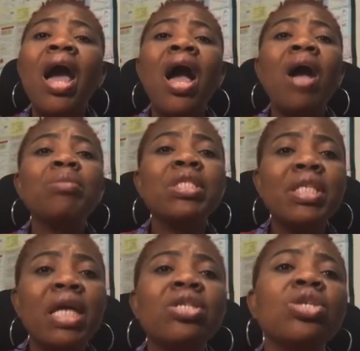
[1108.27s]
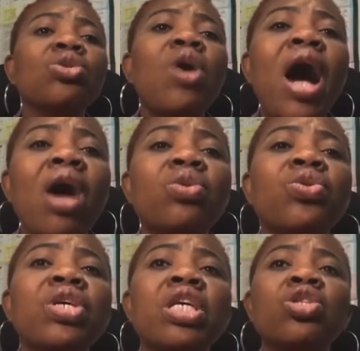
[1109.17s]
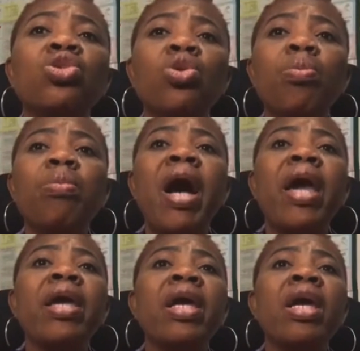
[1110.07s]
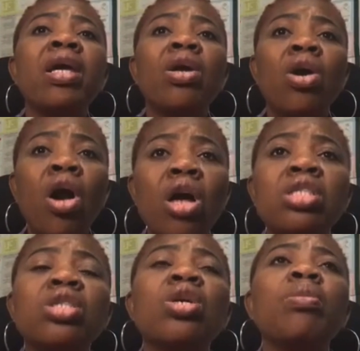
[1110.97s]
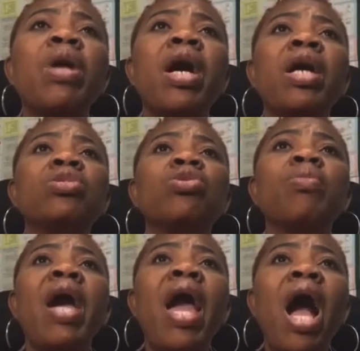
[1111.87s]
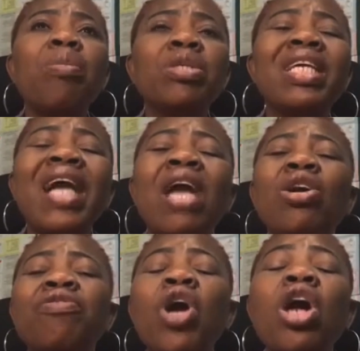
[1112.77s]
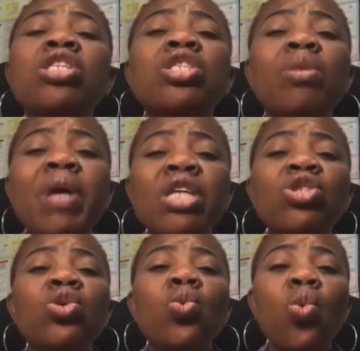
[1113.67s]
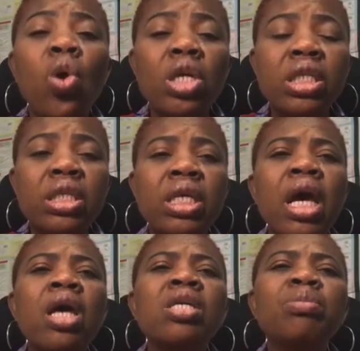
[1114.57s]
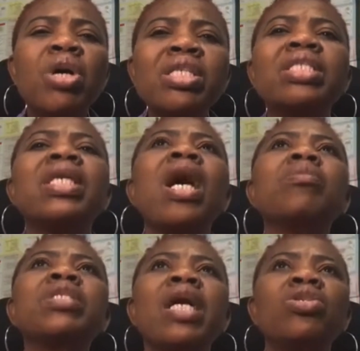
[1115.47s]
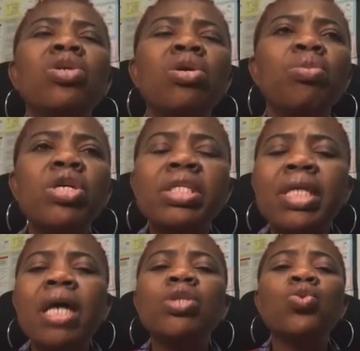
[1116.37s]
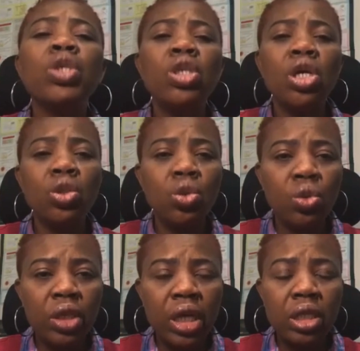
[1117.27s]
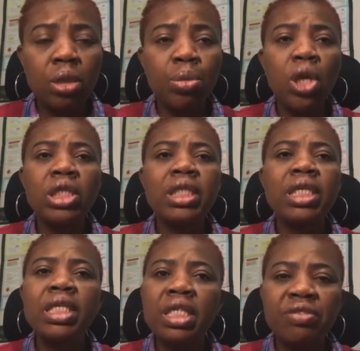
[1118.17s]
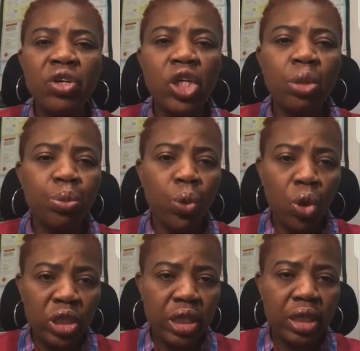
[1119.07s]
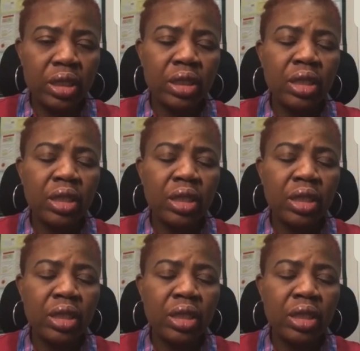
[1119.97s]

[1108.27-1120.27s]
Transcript: I'm sending you out there to my customer, to my the kind of customers you want. Most times we don't do this, but this is very important.